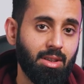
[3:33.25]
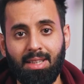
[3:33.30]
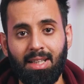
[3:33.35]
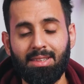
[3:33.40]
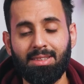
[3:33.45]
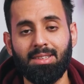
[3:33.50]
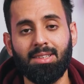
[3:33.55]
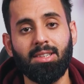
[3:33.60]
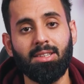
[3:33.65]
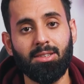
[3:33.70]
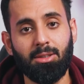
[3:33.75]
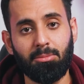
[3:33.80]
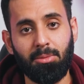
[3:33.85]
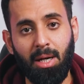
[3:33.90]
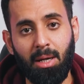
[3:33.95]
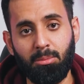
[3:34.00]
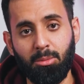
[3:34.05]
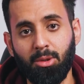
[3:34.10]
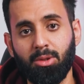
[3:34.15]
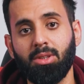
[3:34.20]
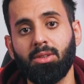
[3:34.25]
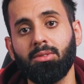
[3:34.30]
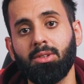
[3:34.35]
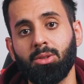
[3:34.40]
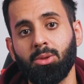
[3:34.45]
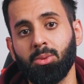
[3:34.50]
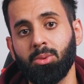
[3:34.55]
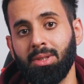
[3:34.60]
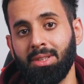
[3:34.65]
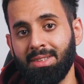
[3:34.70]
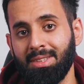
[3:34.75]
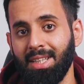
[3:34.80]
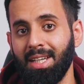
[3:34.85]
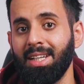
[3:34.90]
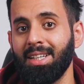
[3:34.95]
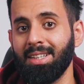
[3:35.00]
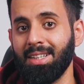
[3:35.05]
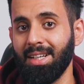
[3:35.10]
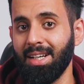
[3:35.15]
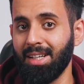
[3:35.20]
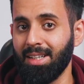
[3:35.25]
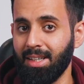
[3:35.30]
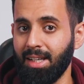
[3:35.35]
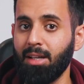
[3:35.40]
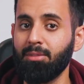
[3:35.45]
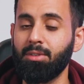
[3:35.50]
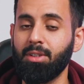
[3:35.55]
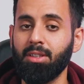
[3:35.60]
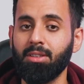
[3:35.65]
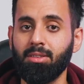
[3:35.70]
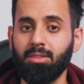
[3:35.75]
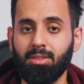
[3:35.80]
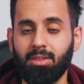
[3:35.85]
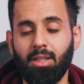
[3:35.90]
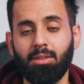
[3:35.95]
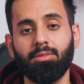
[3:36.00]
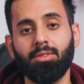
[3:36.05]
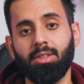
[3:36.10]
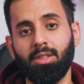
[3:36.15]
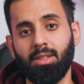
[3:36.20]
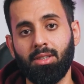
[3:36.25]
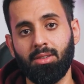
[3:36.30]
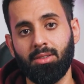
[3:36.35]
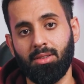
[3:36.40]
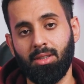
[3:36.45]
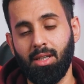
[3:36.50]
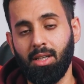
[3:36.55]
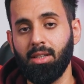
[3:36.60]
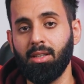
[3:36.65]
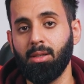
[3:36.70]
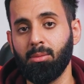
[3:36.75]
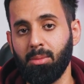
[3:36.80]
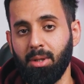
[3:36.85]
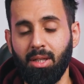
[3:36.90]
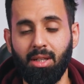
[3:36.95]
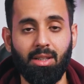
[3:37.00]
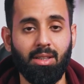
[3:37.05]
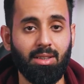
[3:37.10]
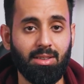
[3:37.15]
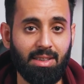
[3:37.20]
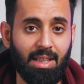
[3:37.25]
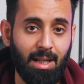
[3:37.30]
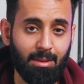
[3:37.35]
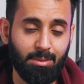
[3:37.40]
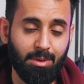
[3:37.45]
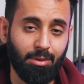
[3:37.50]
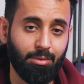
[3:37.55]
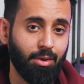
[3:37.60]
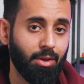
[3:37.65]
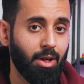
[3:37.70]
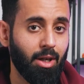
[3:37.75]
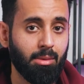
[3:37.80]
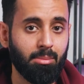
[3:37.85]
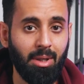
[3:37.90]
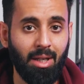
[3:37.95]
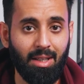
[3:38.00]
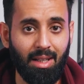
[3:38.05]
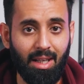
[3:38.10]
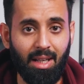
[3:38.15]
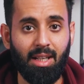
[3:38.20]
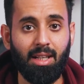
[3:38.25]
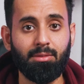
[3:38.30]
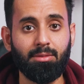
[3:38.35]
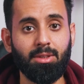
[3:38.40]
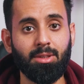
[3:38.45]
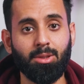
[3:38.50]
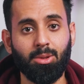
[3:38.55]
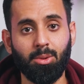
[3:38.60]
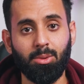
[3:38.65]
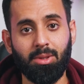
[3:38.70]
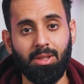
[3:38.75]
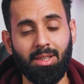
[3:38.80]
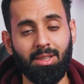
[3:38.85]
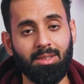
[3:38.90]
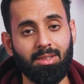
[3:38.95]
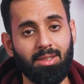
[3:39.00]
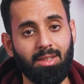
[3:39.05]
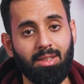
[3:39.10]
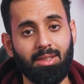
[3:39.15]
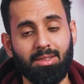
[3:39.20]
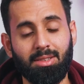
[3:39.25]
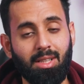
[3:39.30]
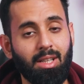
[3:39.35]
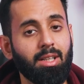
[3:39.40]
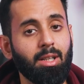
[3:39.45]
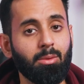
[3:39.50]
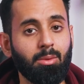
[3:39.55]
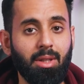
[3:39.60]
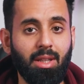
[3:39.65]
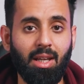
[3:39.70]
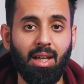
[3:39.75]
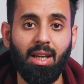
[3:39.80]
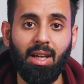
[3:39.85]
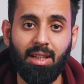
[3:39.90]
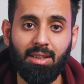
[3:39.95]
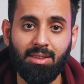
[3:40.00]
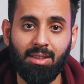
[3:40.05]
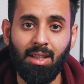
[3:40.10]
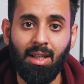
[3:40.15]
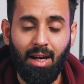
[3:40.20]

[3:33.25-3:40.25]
That's the reason why most of the students in grade 11 suffer in the mid-year exams. If you talk about A-level students, starting with AS,